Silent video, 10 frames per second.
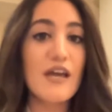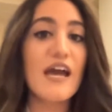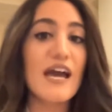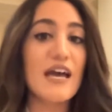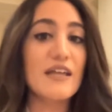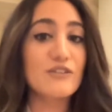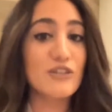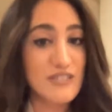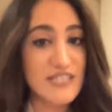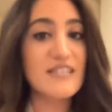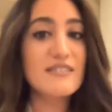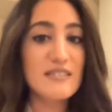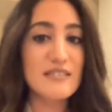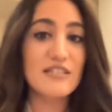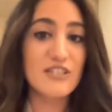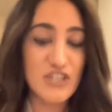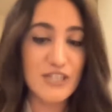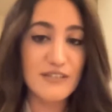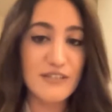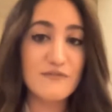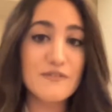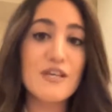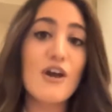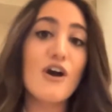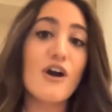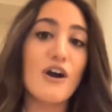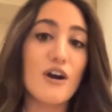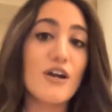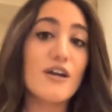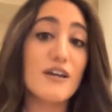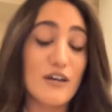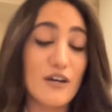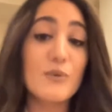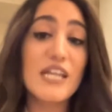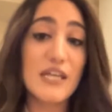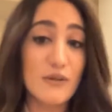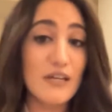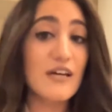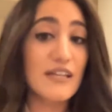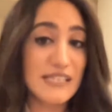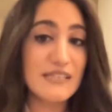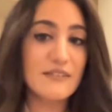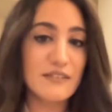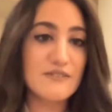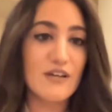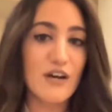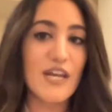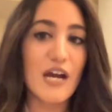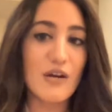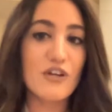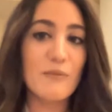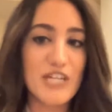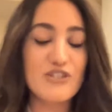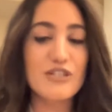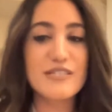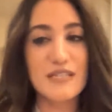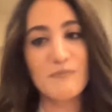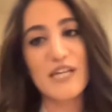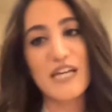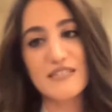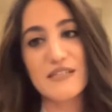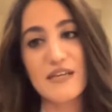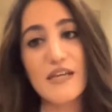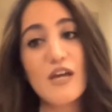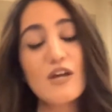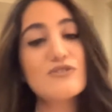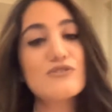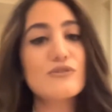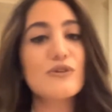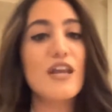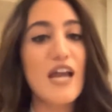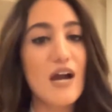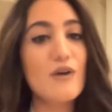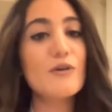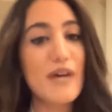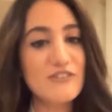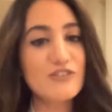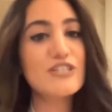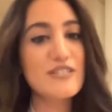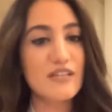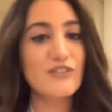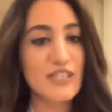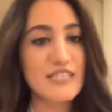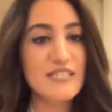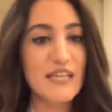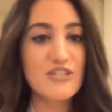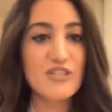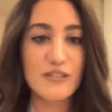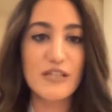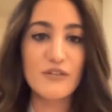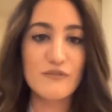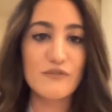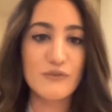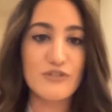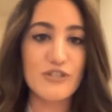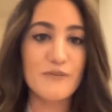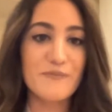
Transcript: and consensus initiatives are really needed on outcome measures in PSA to allow a better standardization in the future.